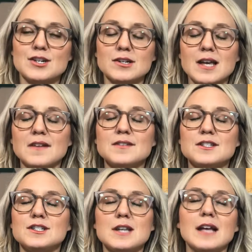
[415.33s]
teachers
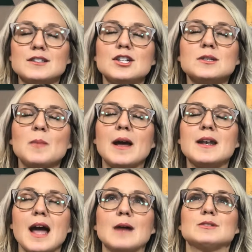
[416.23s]
has just
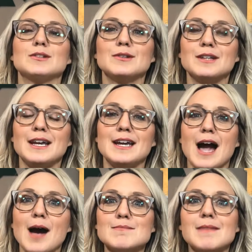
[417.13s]
been
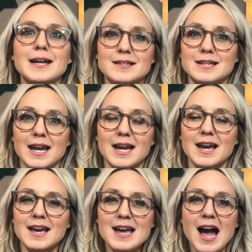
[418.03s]
absolutely amazing.